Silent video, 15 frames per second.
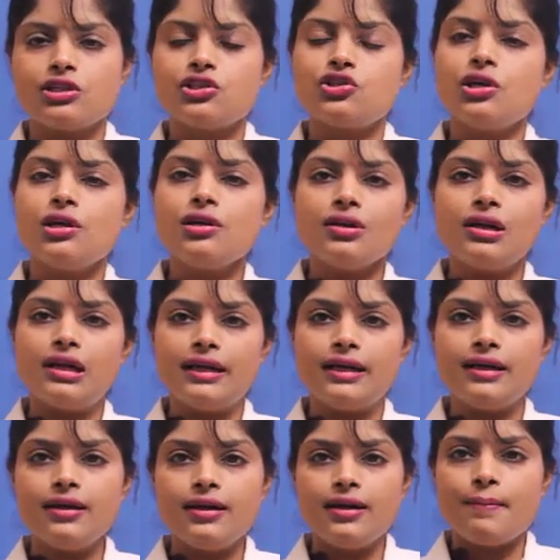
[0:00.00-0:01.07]

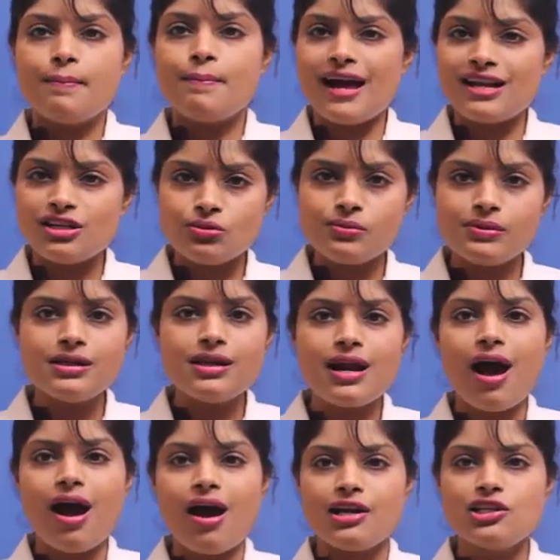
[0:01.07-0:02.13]
Generally, mandibular
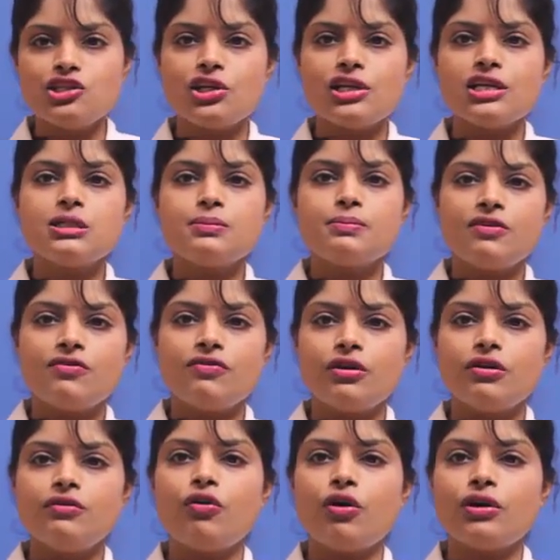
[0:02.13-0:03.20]
arch is
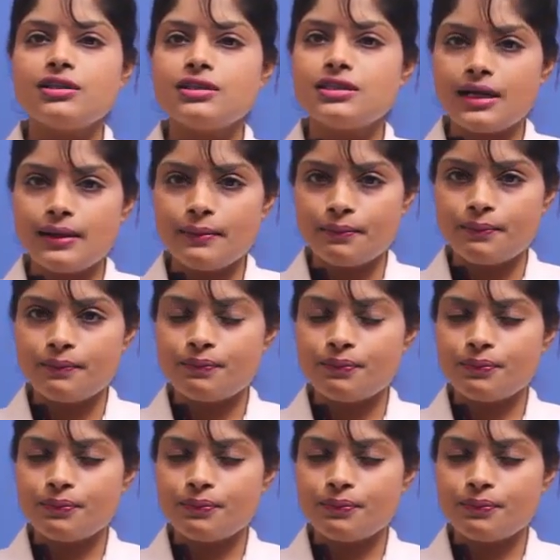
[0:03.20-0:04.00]
preferred for the same.